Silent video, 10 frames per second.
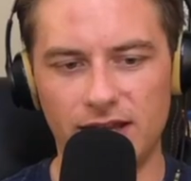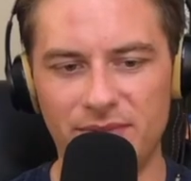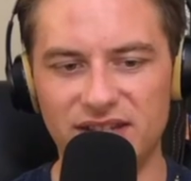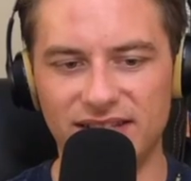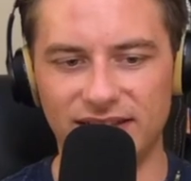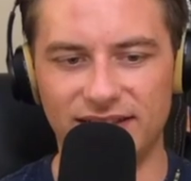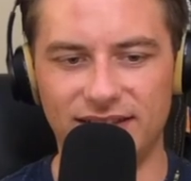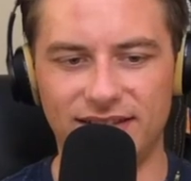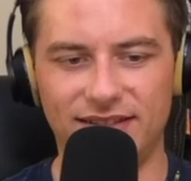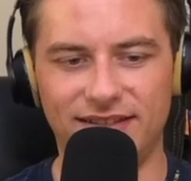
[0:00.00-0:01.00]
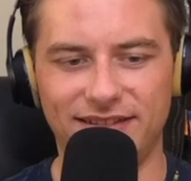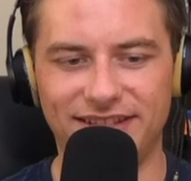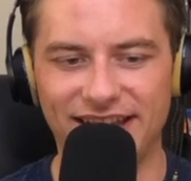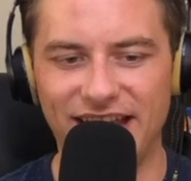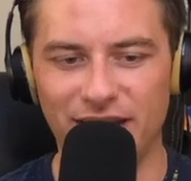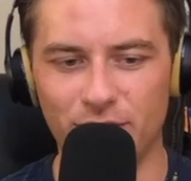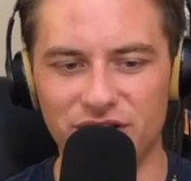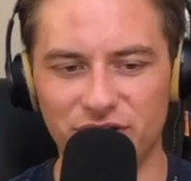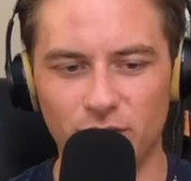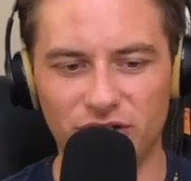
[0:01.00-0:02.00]
I mean, did anyone
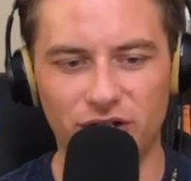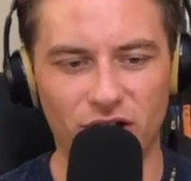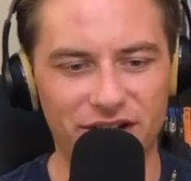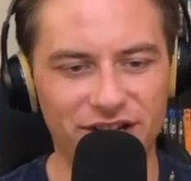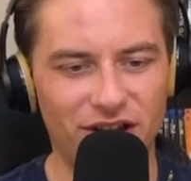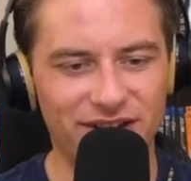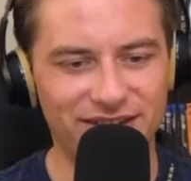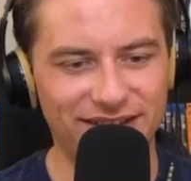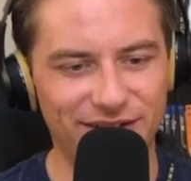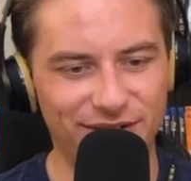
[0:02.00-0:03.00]
do well guarding Giannis, though?